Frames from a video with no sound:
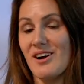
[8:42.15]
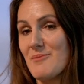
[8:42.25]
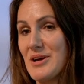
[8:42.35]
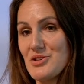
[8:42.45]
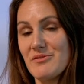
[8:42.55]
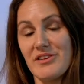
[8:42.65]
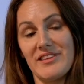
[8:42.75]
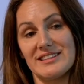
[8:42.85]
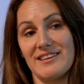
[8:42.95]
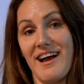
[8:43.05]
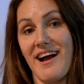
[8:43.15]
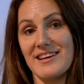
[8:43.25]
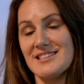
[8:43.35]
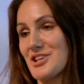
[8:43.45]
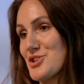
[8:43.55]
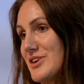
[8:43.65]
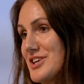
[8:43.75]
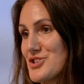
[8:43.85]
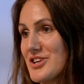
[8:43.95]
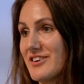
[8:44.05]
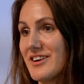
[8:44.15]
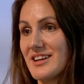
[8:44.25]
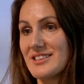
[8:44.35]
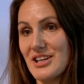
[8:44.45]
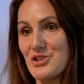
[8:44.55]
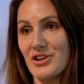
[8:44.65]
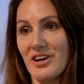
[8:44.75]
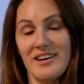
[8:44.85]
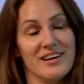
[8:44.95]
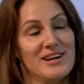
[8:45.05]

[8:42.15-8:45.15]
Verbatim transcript: I imagine for things like architecture and engineering, et cetera,